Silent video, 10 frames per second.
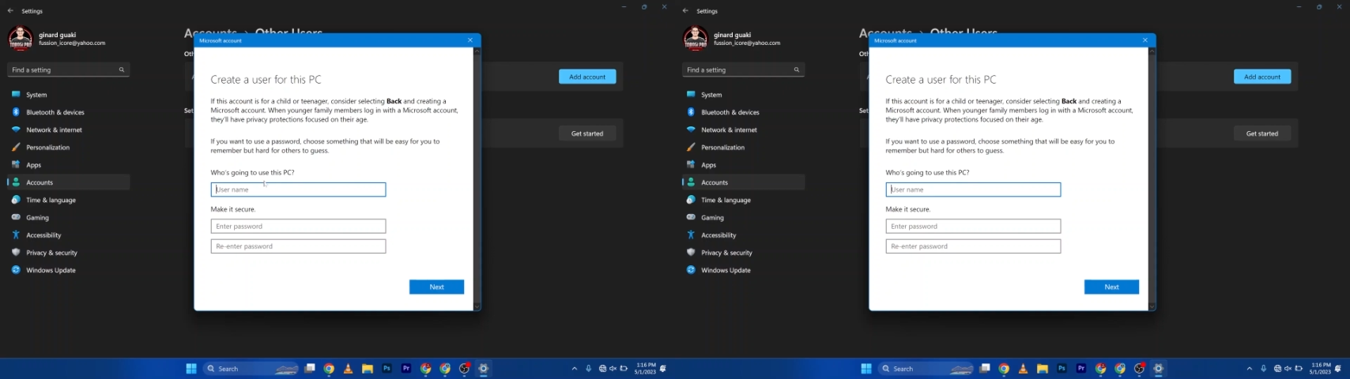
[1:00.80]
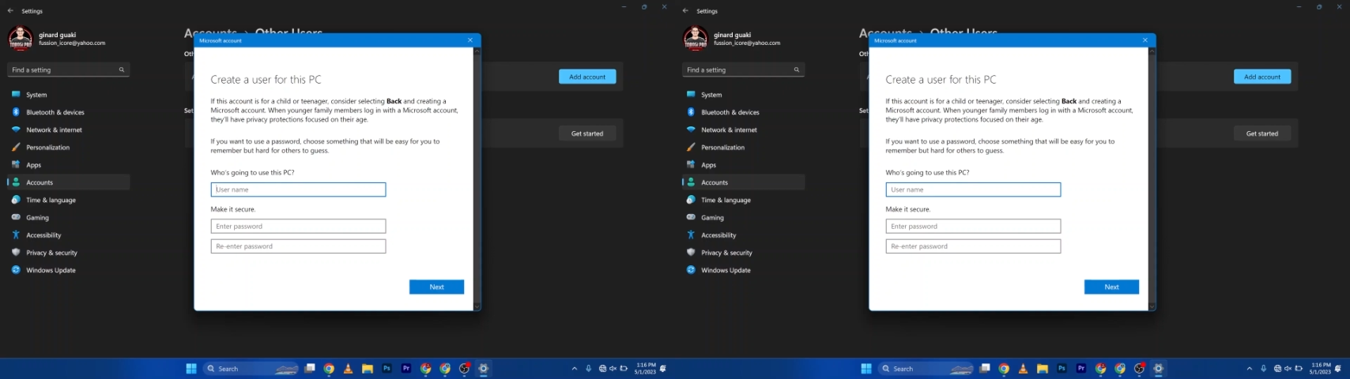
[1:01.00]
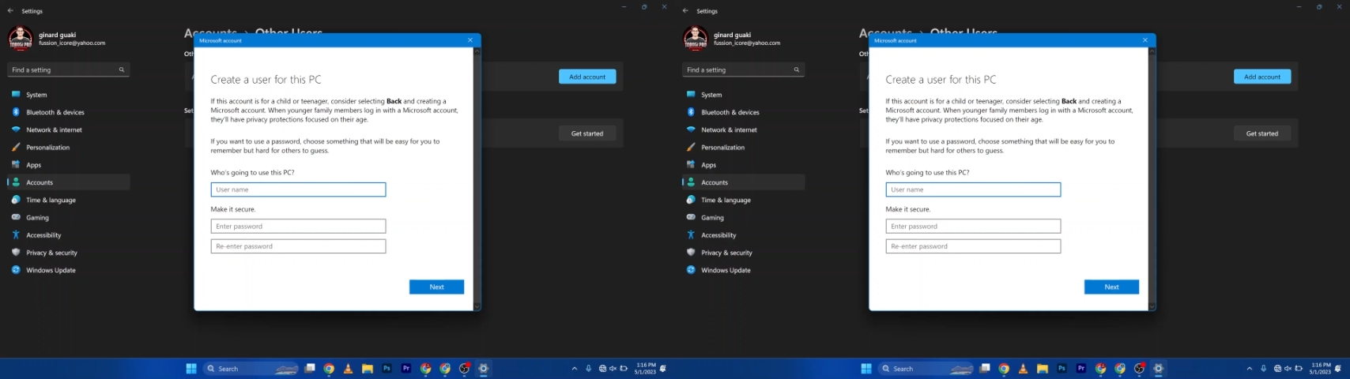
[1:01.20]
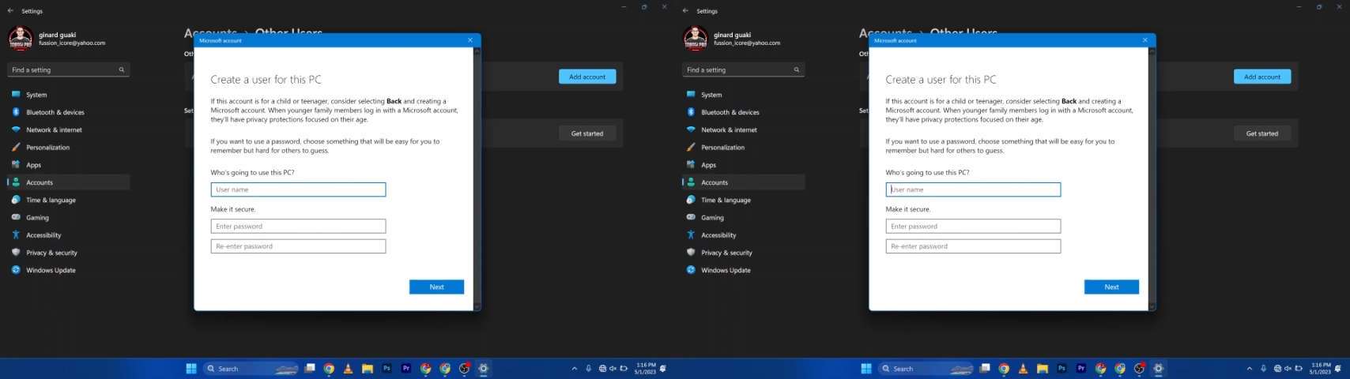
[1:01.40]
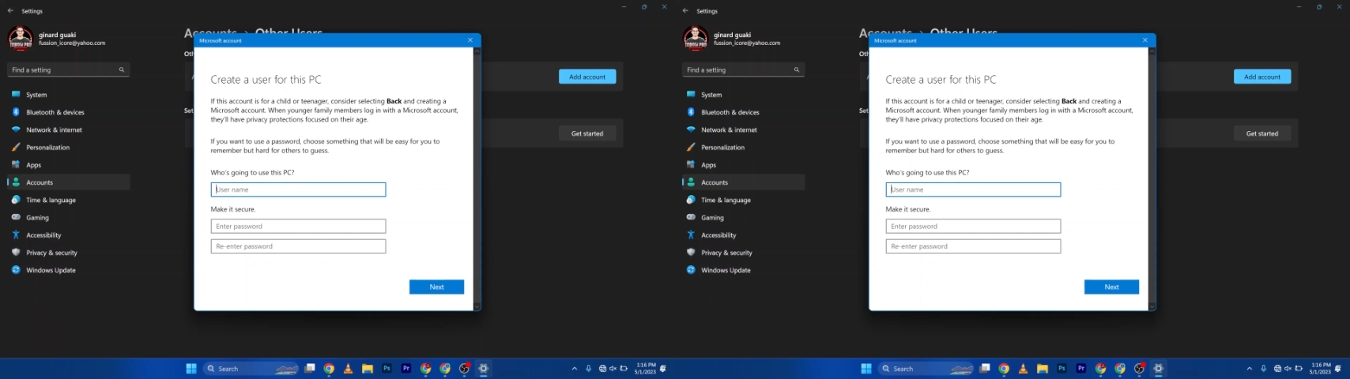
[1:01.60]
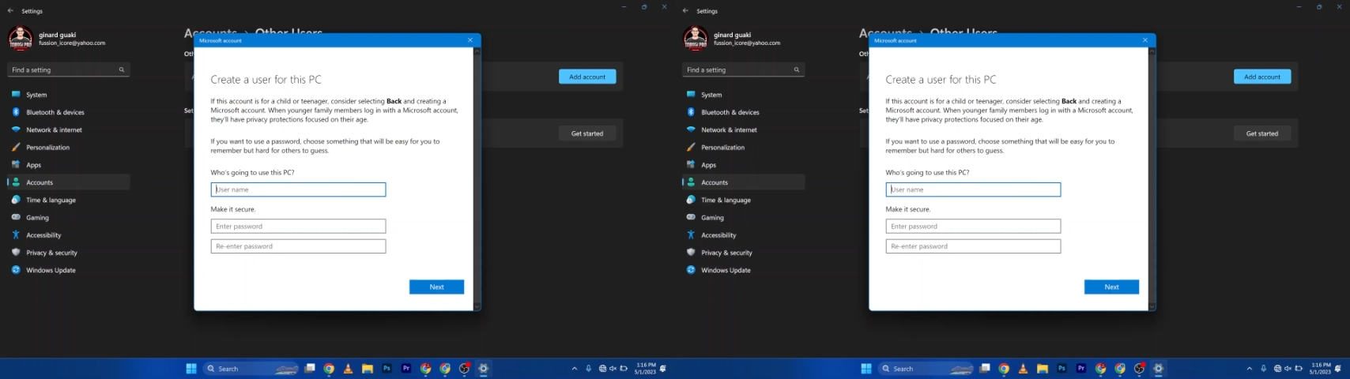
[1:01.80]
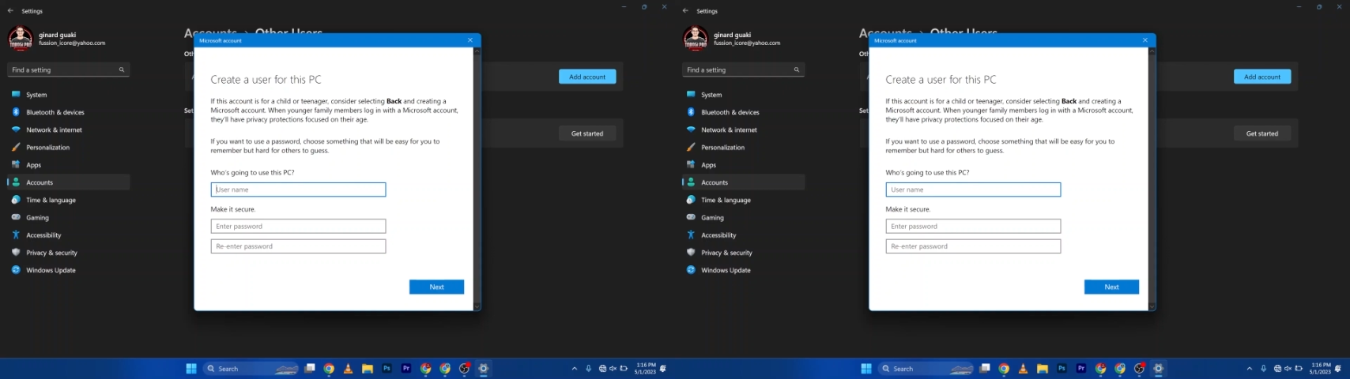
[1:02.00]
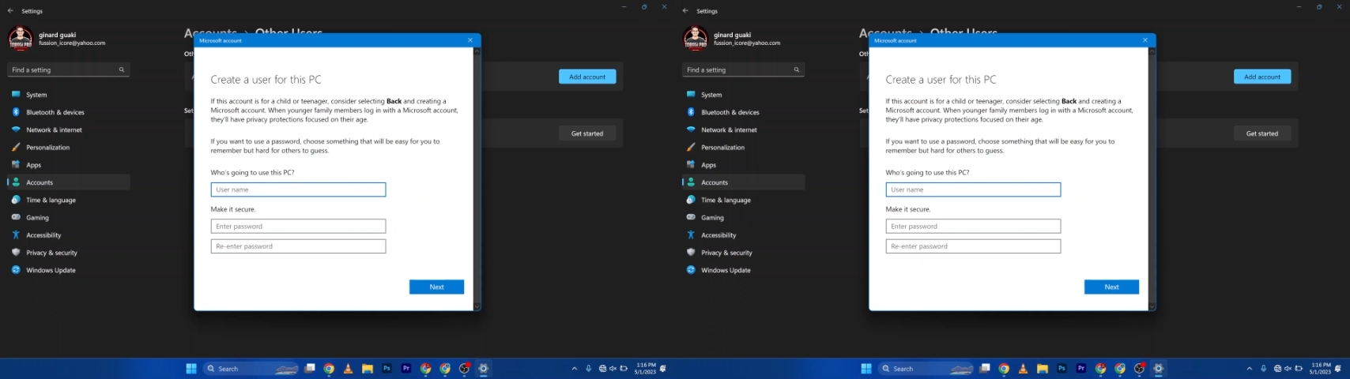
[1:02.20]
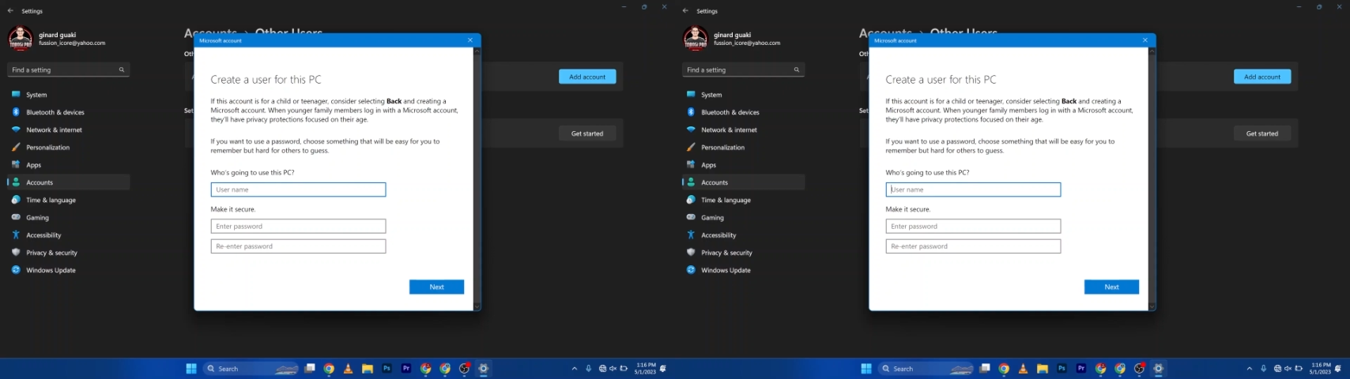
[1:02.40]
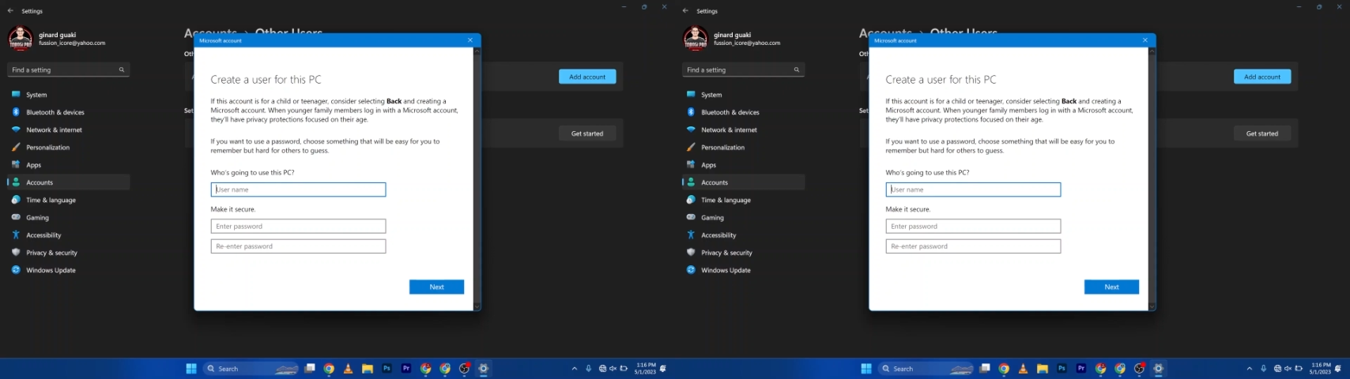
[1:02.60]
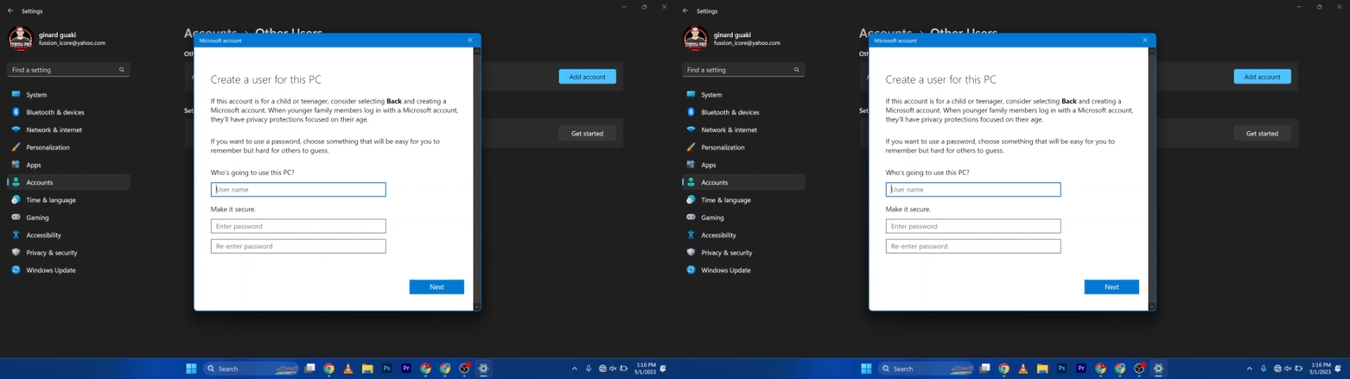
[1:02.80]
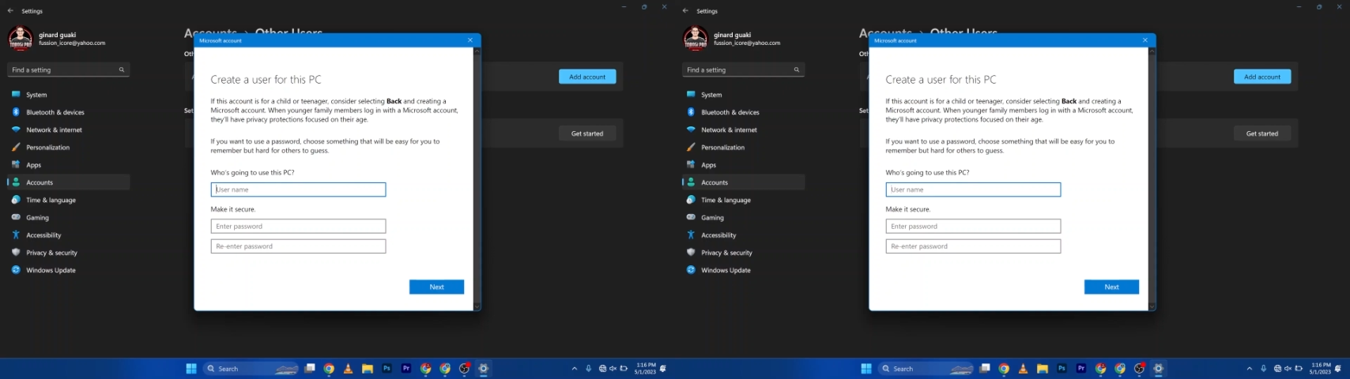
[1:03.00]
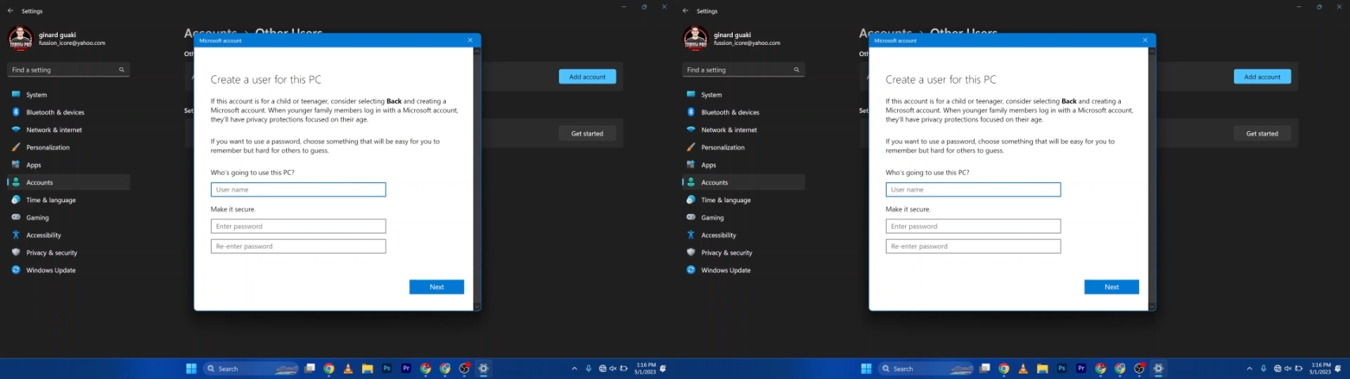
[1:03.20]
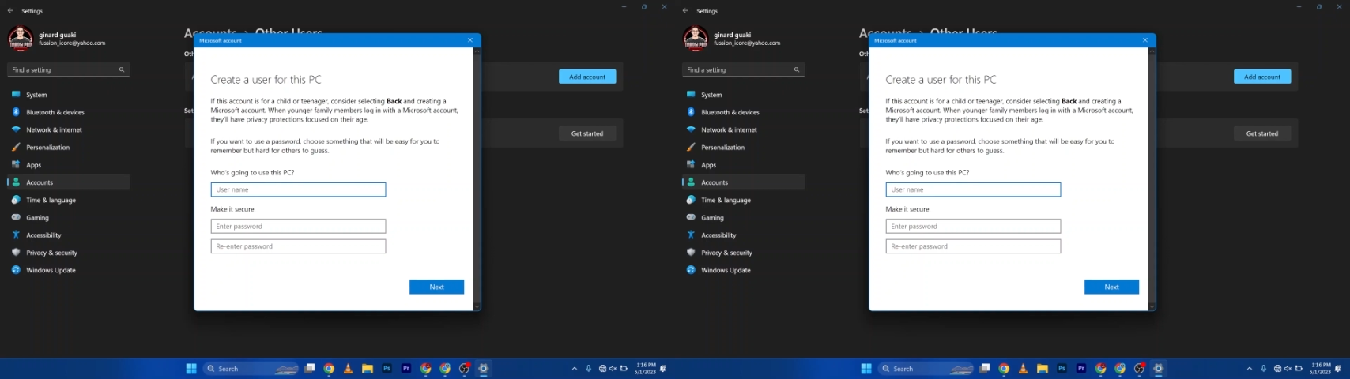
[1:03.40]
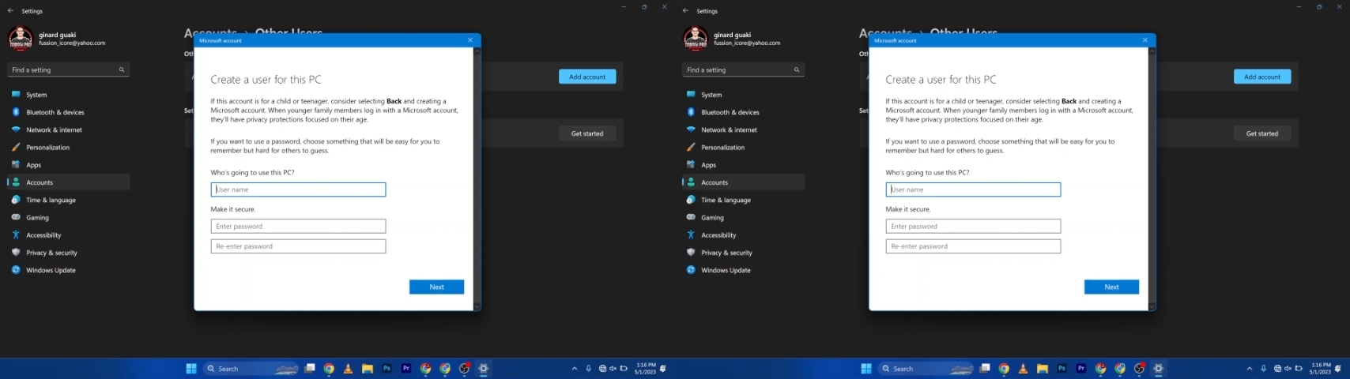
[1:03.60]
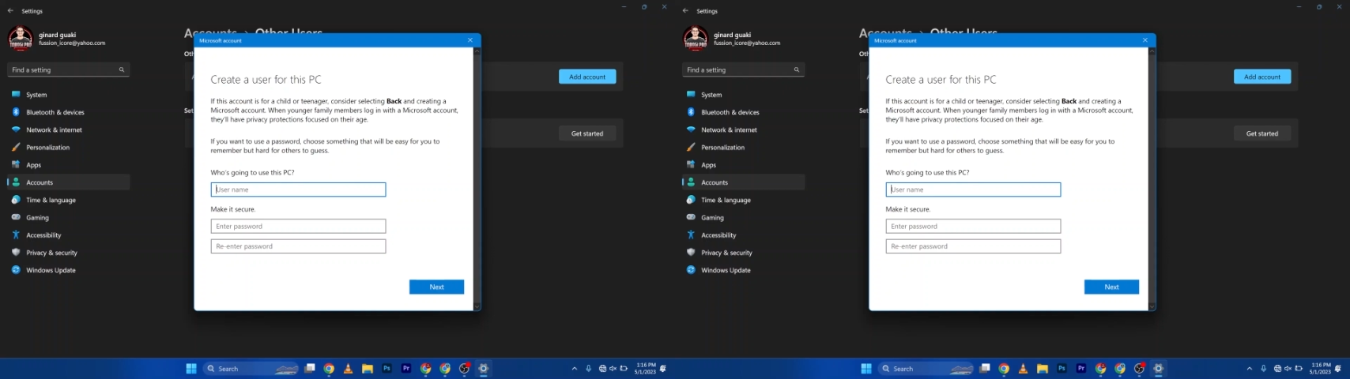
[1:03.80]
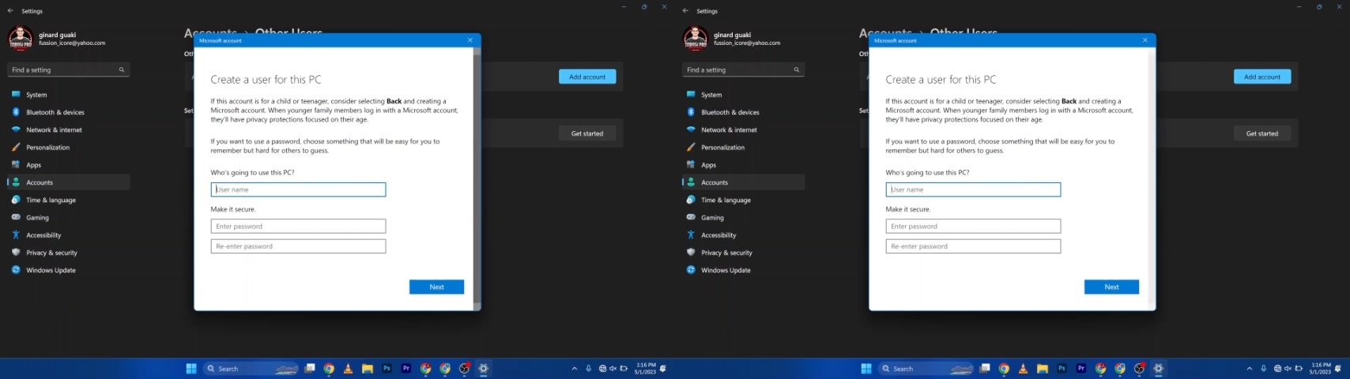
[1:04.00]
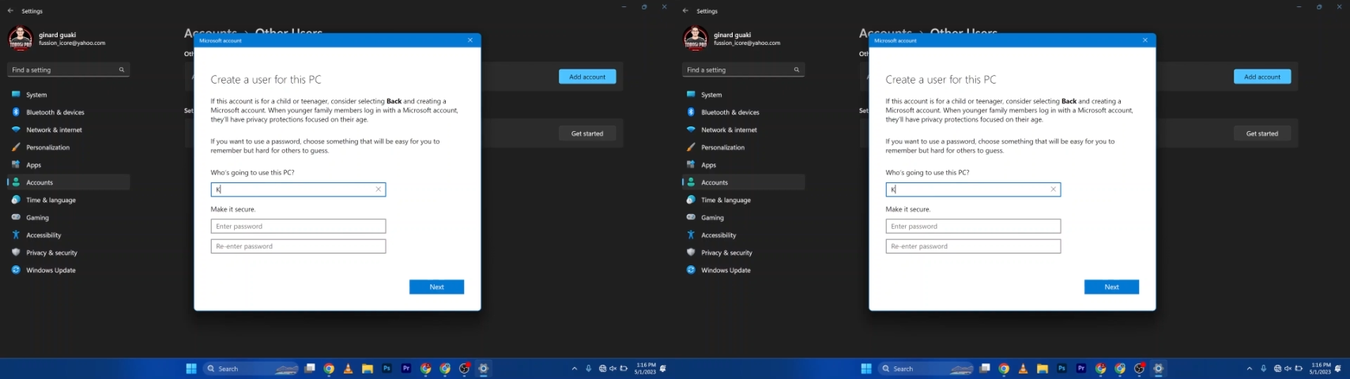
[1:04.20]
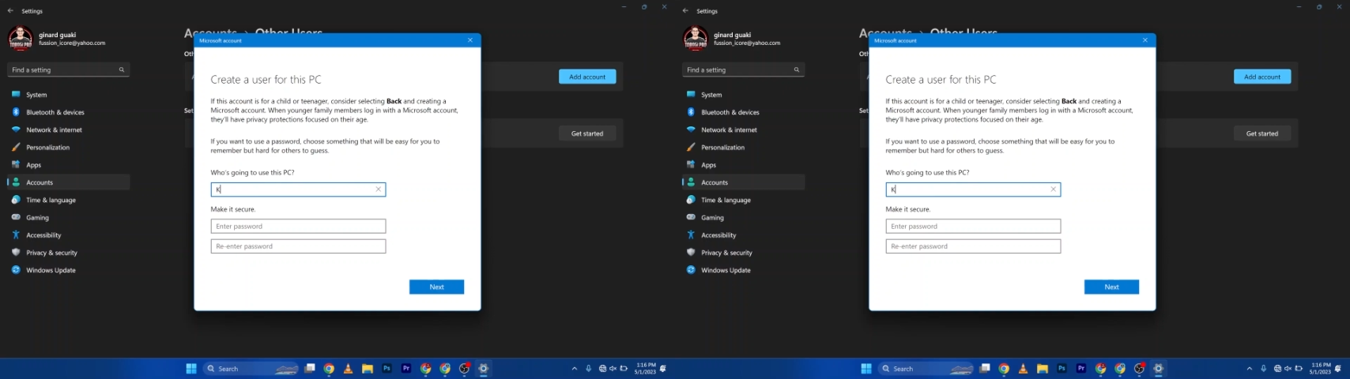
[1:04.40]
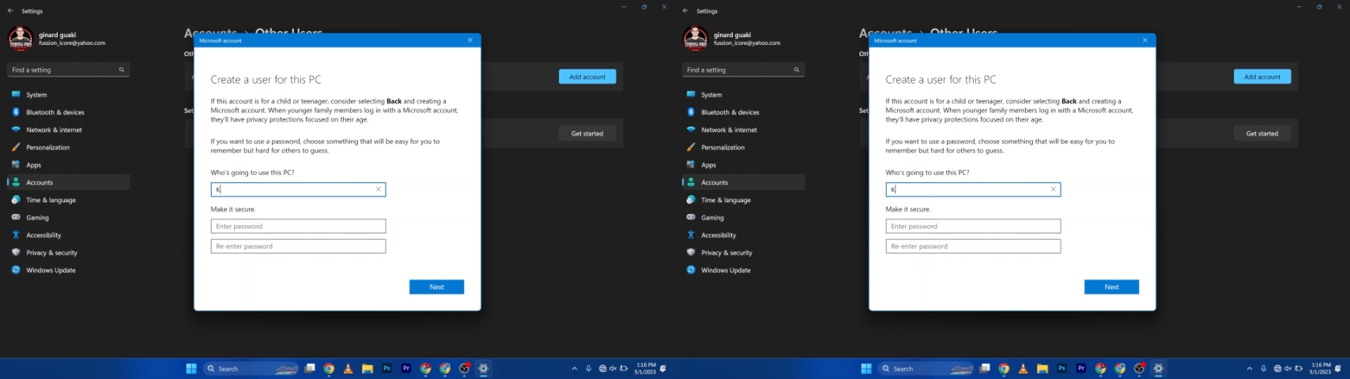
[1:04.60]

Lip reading: No face is visible, so there are no lips to read.